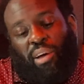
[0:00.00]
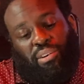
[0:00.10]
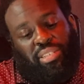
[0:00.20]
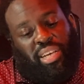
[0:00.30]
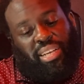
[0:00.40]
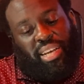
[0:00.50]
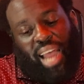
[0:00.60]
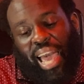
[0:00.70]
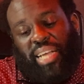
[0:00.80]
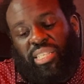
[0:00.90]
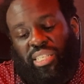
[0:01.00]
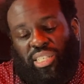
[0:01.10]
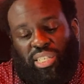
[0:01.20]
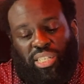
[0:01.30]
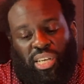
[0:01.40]
on Sunday nights and
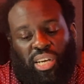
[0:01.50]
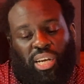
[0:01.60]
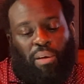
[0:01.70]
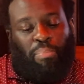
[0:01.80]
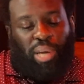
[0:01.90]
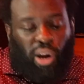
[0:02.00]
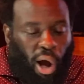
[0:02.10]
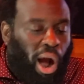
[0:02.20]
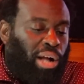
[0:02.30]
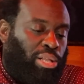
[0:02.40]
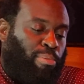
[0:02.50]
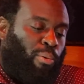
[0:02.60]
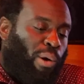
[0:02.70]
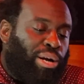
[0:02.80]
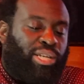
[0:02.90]
just be in Harlem and
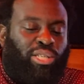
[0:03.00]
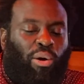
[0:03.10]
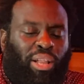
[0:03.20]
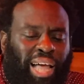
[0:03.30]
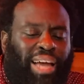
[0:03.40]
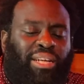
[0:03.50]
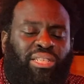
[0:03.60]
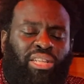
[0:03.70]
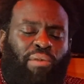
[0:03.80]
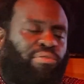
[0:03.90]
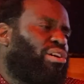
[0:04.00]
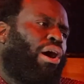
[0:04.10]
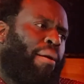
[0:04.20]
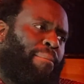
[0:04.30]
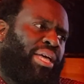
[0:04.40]
working. So a lot of the stuff was
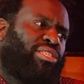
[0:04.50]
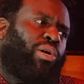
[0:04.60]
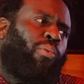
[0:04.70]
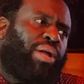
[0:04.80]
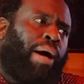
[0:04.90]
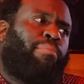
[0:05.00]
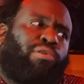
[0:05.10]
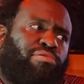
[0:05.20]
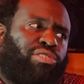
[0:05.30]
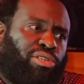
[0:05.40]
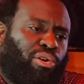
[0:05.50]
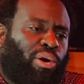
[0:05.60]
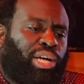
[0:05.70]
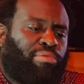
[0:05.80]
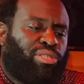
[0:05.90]
R&B. So when I moved to New
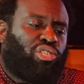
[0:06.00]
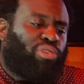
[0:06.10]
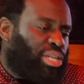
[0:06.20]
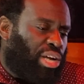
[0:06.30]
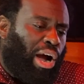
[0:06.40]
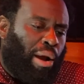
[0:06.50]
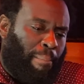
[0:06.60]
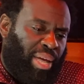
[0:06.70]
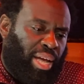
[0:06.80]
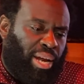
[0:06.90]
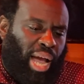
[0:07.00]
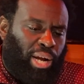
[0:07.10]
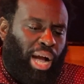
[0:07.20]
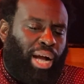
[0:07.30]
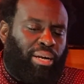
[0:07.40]
York, it was strictly R&B, and
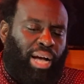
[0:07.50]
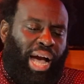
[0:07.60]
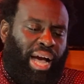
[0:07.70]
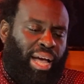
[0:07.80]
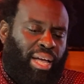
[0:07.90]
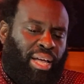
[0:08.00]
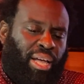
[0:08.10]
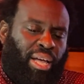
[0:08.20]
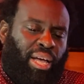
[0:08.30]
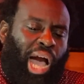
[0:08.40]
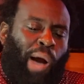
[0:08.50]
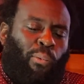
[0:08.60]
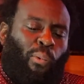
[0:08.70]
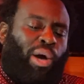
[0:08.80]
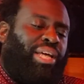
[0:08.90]
I
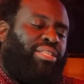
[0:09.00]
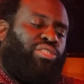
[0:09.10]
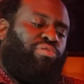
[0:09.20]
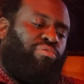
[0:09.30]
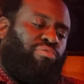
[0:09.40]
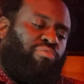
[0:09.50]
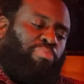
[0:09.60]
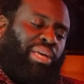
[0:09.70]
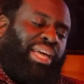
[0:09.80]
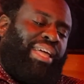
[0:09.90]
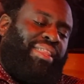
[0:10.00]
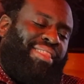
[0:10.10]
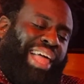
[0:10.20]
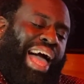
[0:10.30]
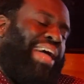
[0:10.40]
wanted to be in
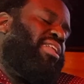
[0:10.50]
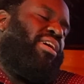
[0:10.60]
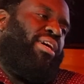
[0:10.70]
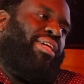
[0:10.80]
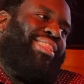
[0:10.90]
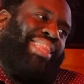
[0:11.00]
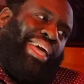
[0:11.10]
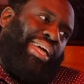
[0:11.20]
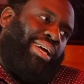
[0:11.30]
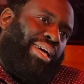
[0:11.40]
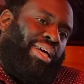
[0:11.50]
that lane.